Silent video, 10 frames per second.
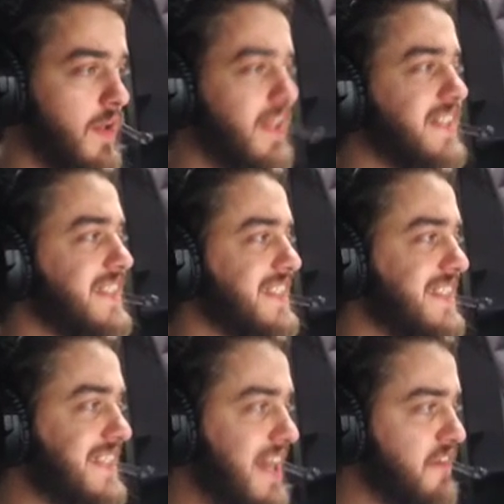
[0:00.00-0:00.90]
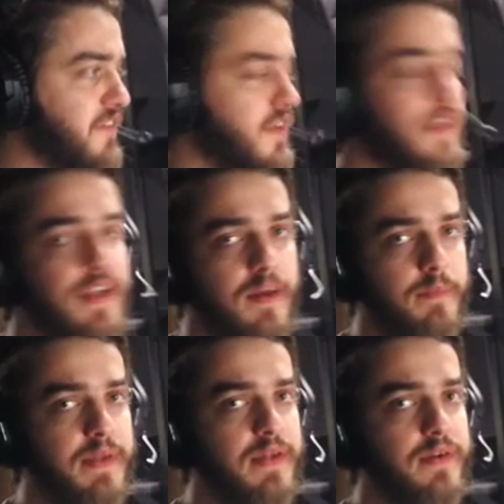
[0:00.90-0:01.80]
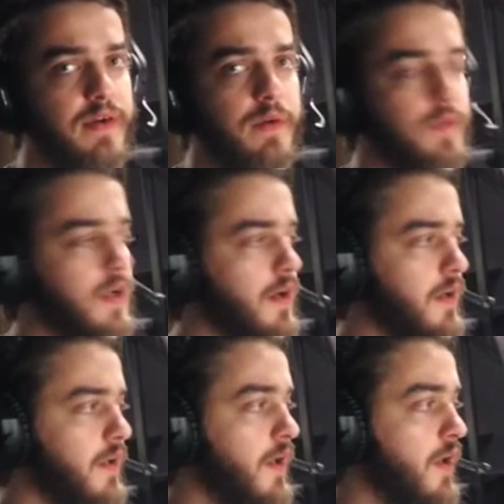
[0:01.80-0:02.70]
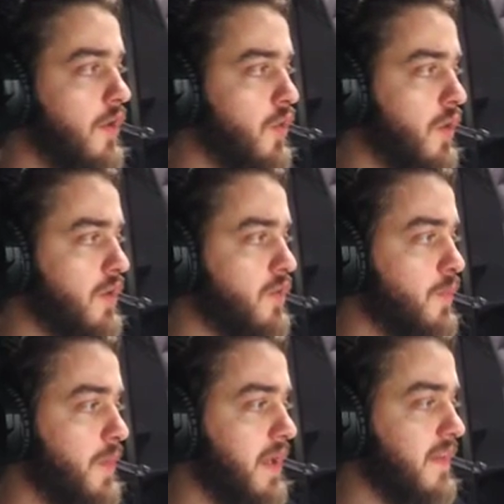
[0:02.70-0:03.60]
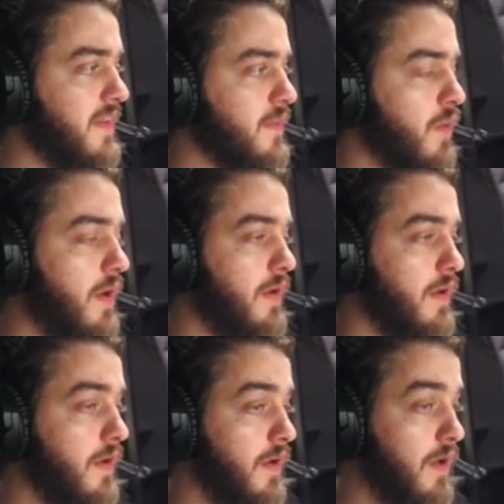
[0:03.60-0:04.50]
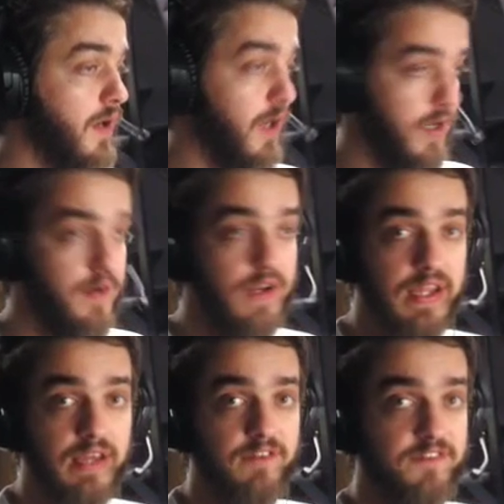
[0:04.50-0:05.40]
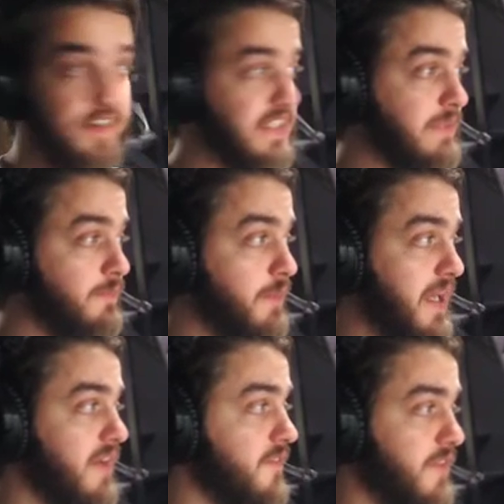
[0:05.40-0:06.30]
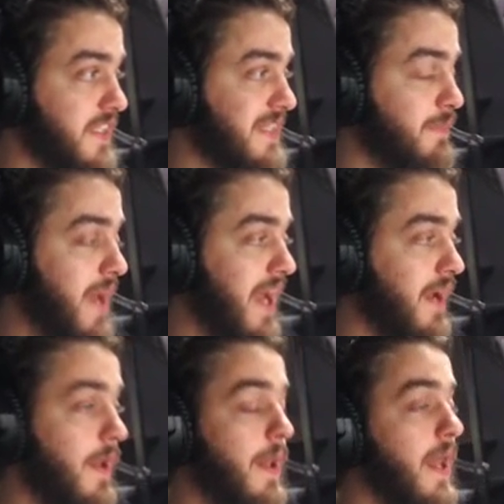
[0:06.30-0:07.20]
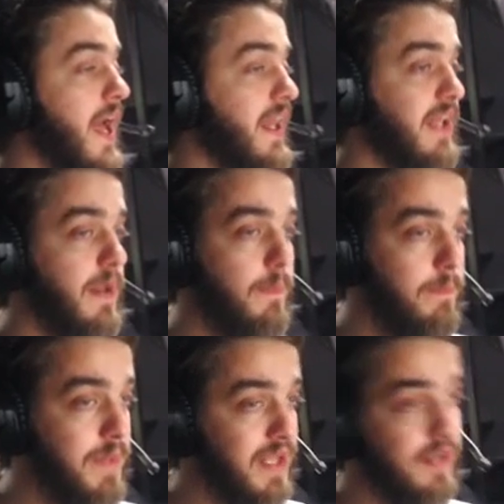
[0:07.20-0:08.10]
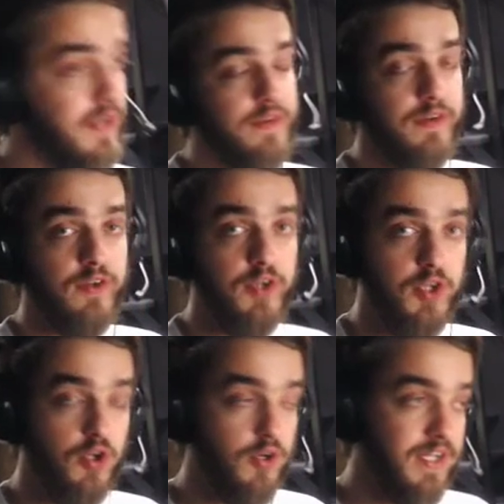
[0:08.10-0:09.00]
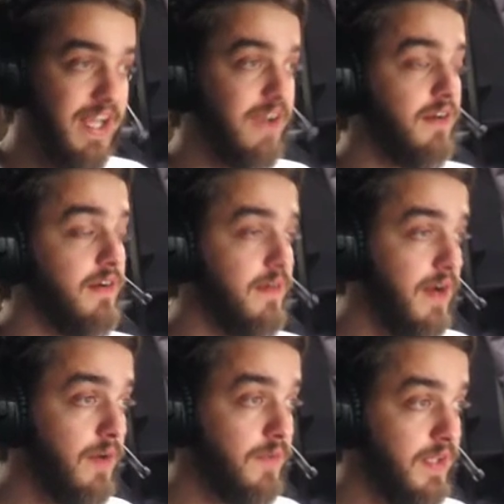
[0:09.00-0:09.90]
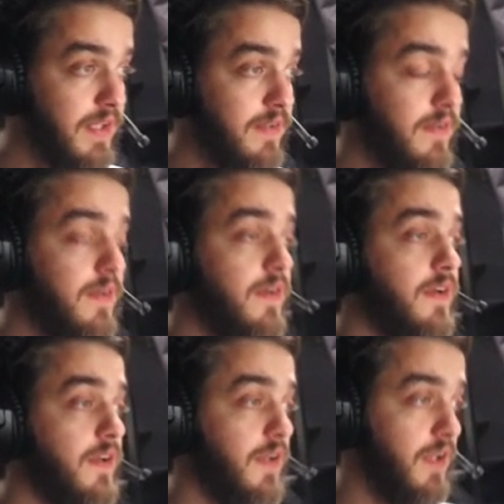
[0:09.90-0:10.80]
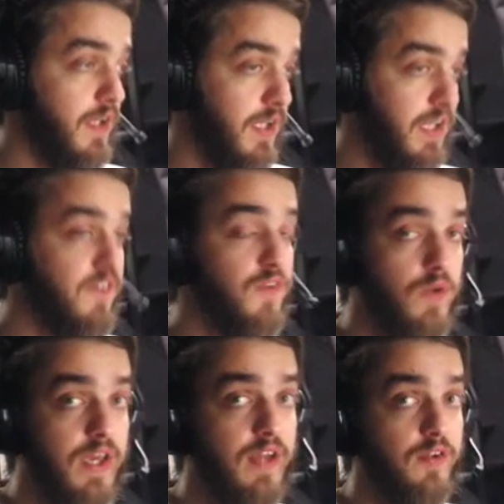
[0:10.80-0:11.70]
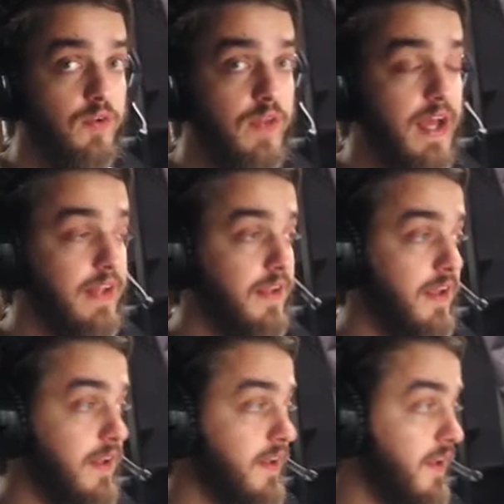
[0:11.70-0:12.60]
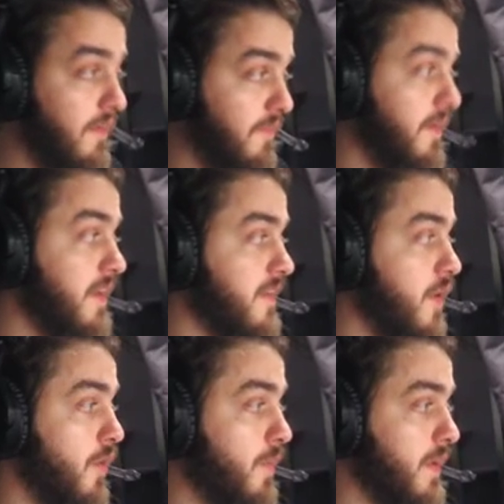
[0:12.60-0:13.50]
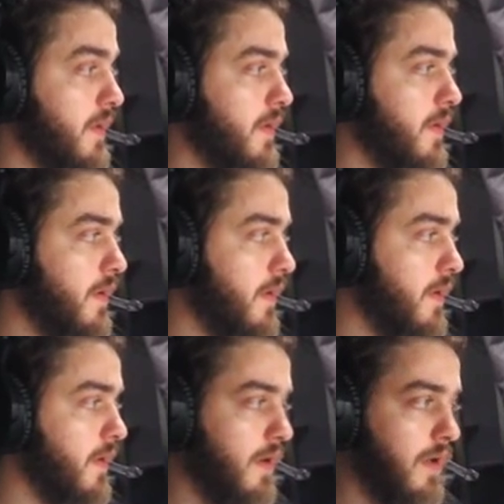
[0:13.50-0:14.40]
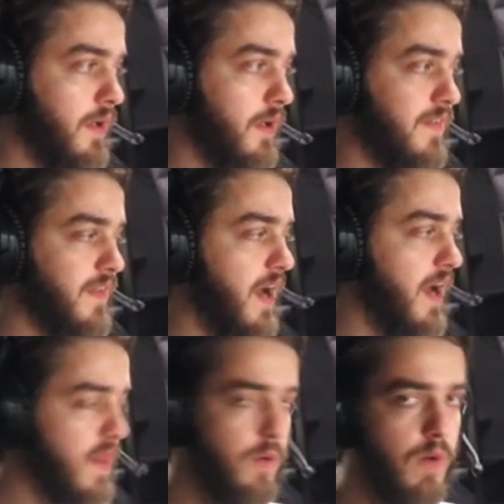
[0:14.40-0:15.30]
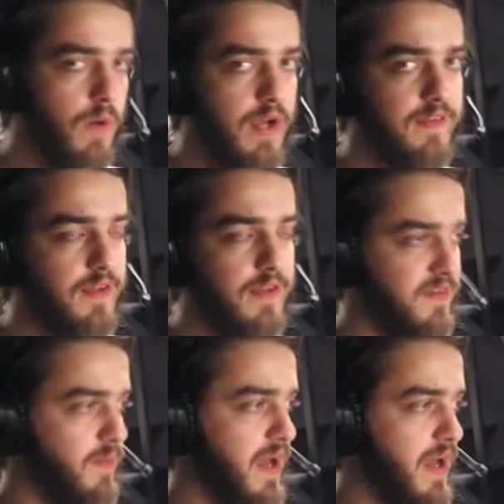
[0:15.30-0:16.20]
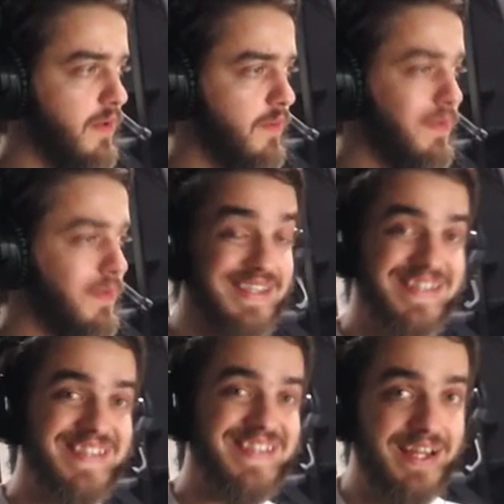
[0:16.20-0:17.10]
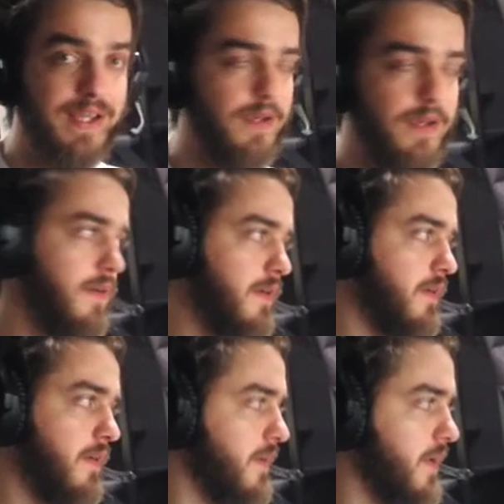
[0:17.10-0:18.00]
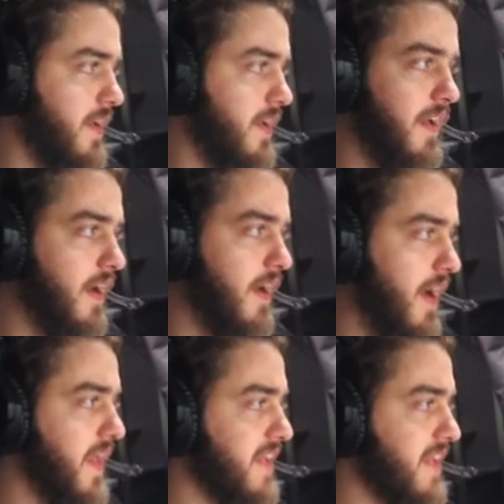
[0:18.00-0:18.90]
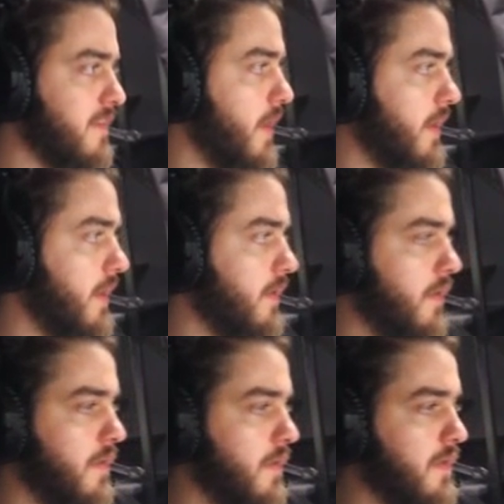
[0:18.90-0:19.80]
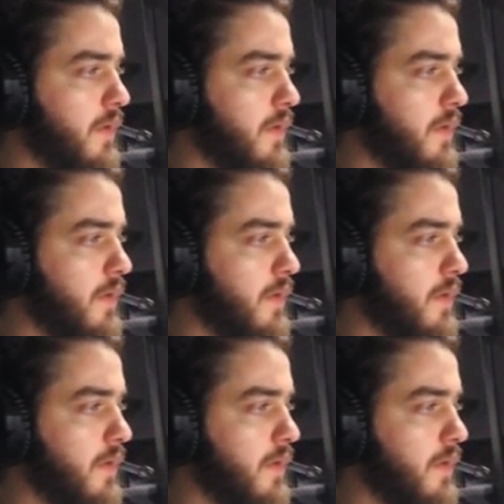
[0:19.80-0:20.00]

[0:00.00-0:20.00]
This is definitely a build around card. You want to pick this one early, first pick, first pack, and then build your deck around it if you can do that and if it's open, because otherwise it's bad. But the ceiling, I think it's great on this one.